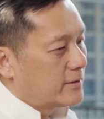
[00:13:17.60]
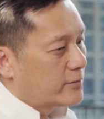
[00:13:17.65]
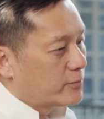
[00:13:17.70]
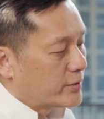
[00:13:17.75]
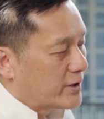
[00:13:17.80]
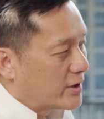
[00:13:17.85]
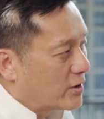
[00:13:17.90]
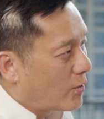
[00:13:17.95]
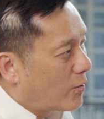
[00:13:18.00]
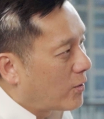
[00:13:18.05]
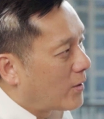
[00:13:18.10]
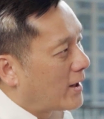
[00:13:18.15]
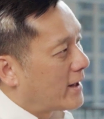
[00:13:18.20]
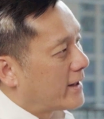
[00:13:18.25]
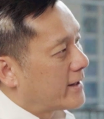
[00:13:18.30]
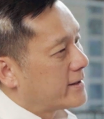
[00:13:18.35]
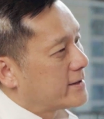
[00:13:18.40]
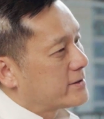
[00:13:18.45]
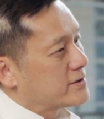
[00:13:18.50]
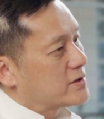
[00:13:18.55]

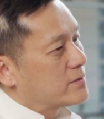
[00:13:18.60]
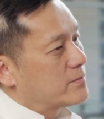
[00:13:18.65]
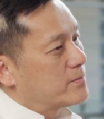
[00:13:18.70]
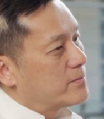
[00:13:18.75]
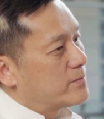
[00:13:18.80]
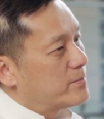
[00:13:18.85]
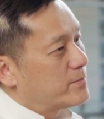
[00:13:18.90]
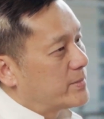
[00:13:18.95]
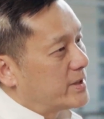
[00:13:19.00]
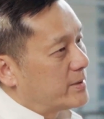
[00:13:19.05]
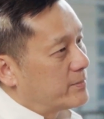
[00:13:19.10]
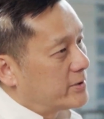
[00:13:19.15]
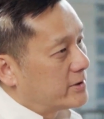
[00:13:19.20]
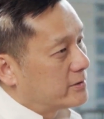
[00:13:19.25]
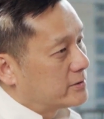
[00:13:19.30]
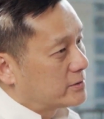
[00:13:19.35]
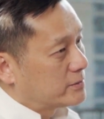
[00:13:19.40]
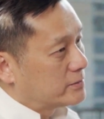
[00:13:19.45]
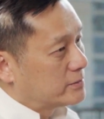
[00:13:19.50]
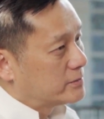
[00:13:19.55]
requires
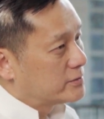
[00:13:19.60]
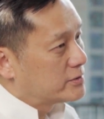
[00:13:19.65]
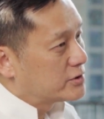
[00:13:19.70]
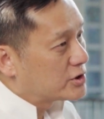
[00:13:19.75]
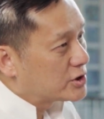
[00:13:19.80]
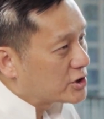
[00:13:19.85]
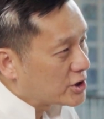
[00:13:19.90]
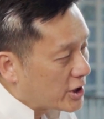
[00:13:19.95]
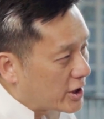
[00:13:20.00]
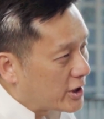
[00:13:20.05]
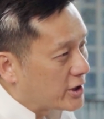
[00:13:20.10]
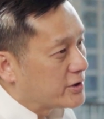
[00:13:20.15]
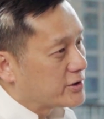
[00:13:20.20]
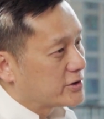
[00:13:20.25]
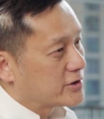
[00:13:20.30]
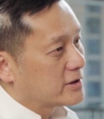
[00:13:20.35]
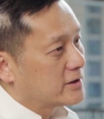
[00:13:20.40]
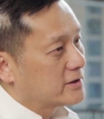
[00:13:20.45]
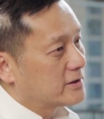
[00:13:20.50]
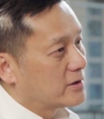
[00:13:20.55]
people to
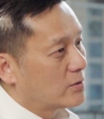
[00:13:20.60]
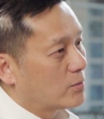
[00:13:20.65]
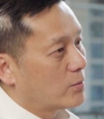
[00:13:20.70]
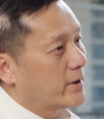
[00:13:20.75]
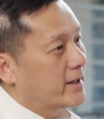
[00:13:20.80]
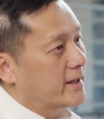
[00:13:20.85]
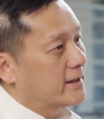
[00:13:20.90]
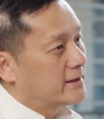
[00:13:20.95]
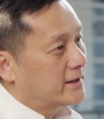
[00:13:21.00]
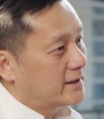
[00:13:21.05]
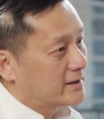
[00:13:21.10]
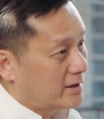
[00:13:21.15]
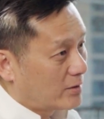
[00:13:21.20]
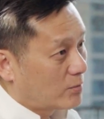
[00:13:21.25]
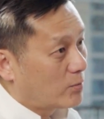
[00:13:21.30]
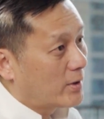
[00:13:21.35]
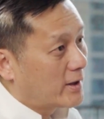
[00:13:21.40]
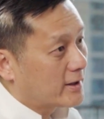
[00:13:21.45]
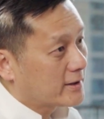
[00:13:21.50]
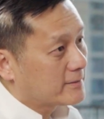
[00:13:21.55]
change the way that they
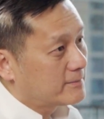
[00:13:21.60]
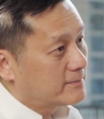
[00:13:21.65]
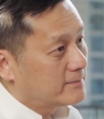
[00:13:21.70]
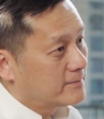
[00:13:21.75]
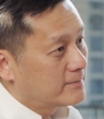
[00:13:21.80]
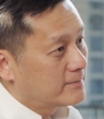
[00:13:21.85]
work.